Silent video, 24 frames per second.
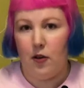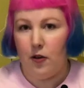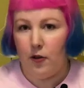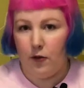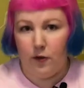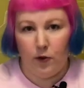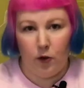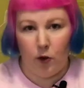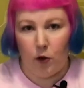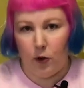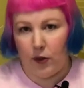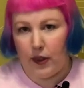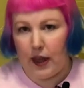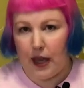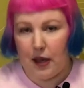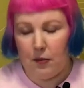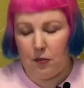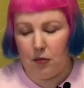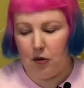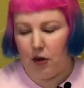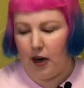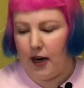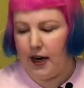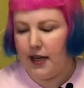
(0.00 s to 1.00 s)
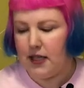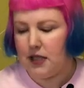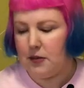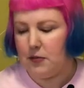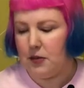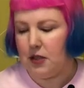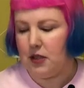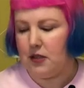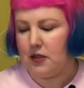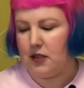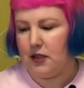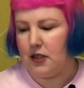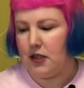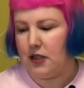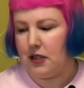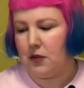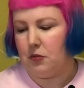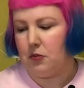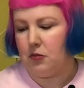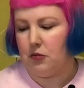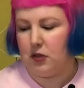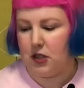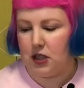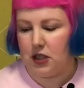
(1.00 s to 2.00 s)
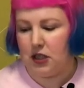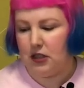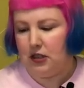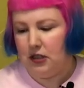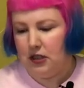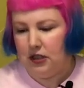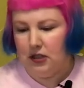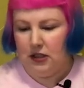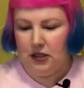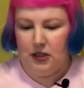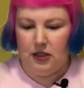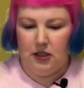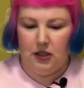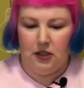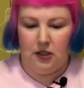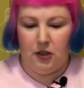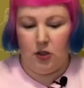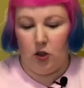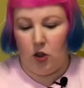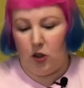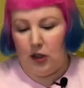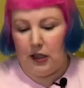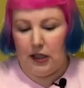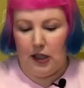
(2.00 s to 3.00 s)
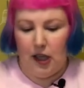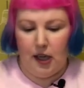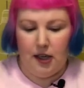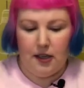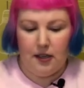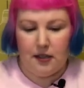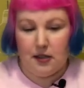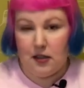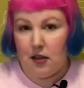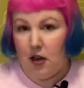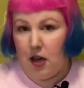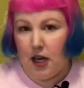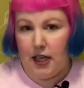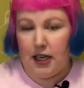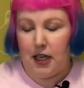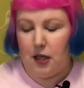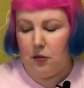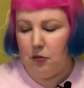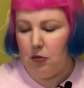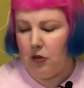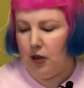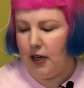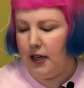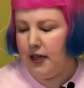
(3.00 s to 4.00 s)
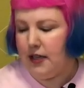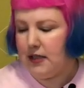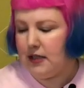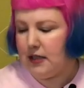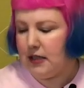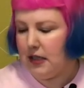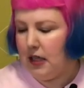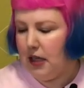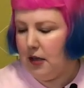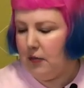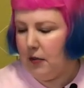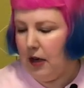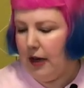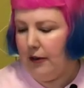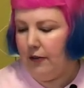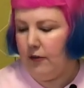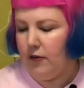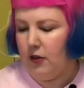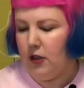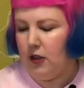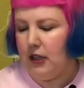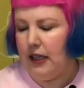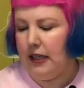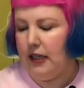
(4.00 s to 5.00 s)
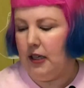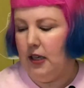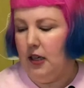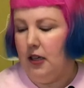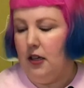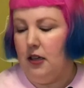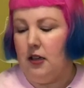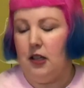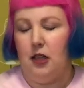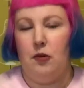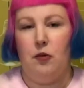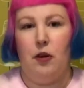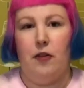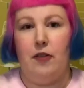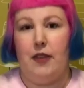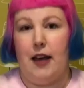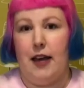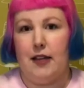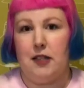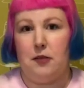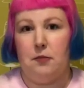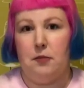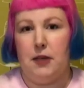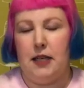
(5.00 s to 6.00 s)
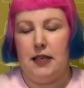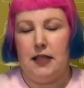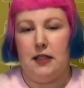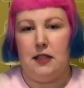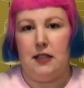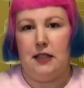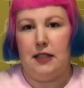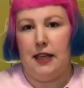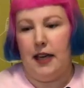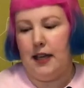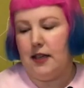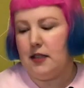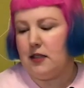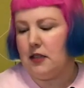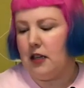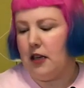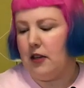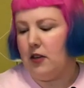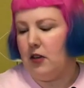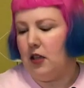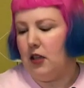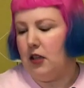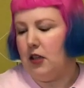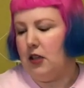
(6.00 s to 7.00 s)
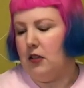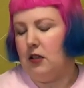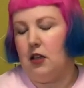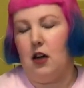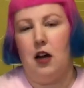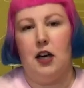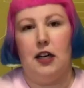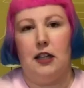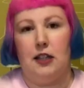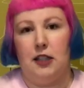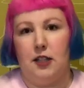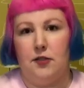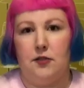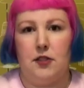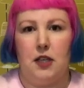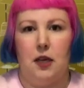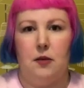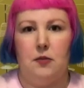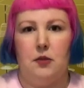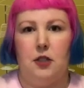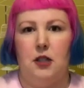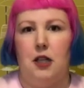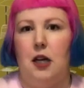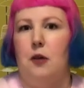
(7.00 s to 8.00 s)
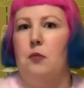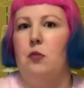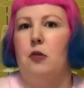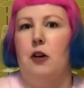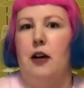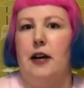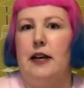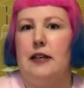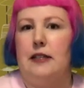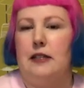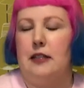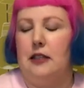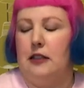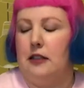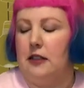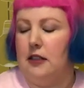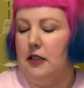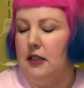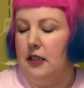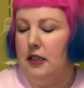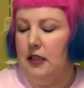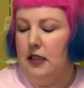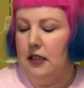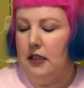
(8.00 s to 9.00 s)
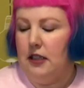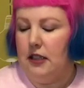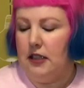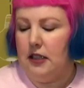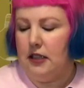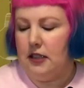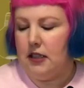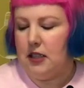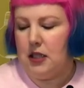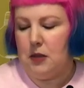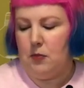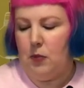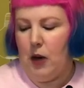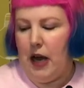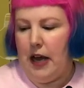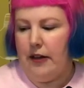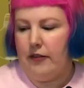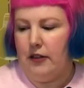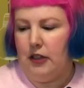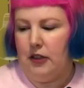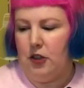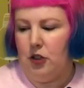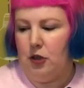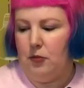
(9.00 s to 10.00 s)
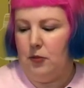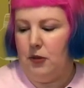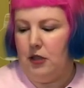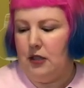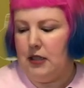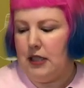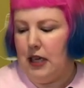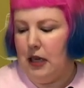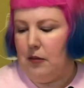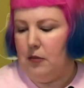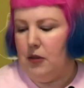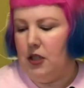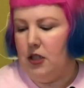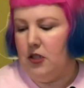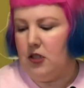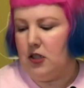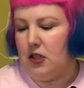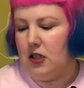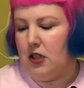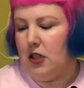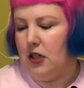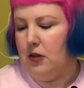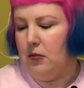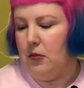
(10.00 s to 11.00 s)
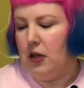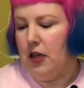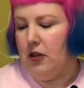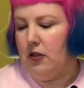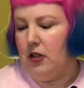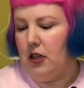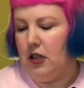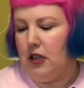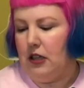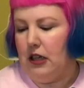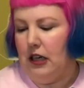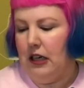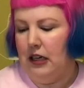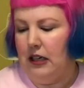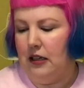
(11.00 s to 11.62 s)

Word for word: for that price? Because it is a pretty, you know, luxe high end price. Um, I feel like the 1000 piece, yes, I think it kind of lives up to that price. And despite the little bit of damage, um, I think,